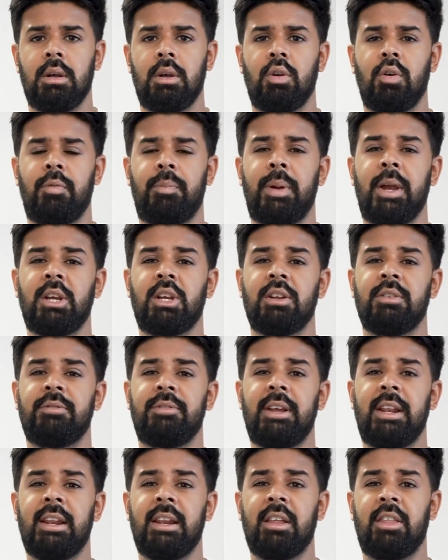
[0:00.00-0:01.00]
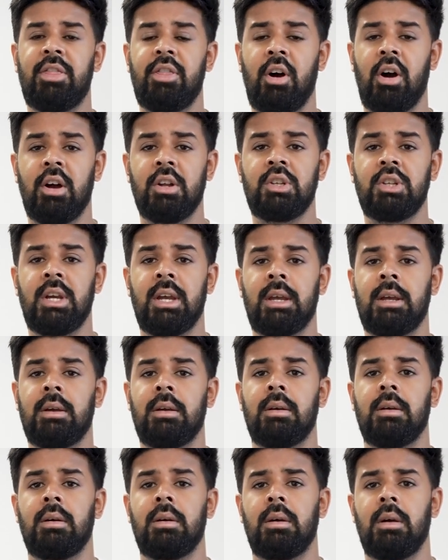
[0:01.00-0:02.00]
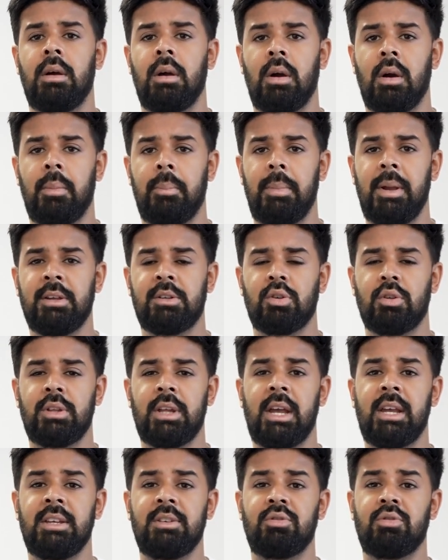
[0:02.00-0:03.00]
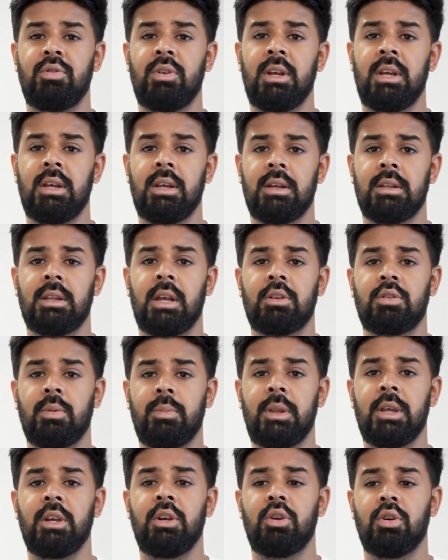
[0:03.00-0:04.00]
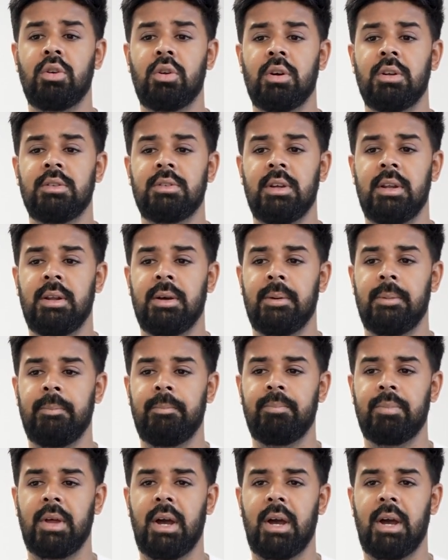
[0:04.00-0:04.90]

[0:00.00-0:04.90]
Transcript: You know, if patient feeling lethargic based on their history, that's something you should consider.